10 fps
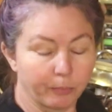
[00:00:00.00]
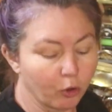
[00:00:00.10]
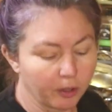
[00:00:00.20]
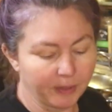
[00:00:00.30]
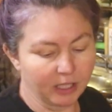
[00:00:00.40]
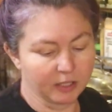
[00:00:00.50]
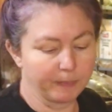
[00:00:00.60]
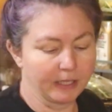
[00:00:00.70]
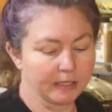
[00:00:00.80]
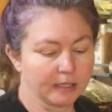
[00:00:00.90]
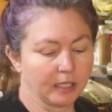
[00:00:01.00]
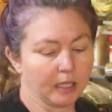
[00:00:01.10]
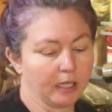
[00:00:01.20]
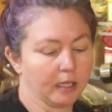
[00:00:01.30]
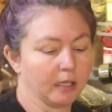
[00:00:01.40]
poor man's
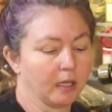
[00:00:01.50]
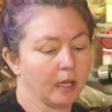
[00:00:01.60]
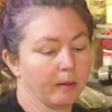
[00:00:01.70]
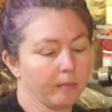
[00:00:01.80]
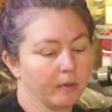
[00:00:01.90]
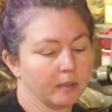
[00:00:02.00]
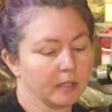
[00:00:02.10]
penicillin, um,